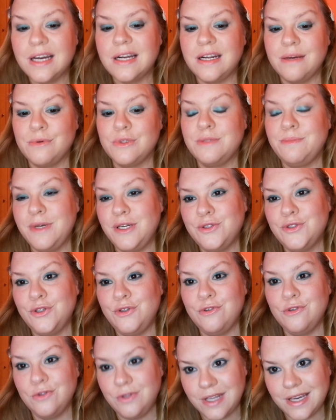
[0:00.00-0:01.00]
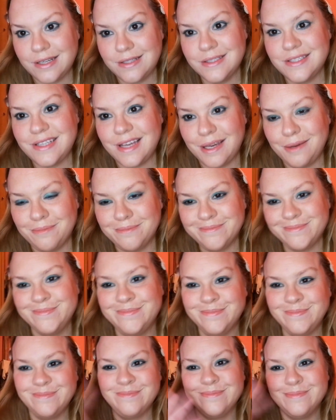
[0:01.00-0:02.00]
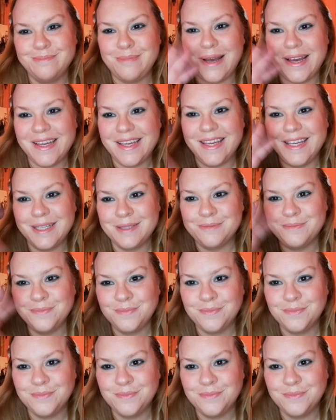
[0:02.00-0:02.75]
and I will speak to you next time. Bye.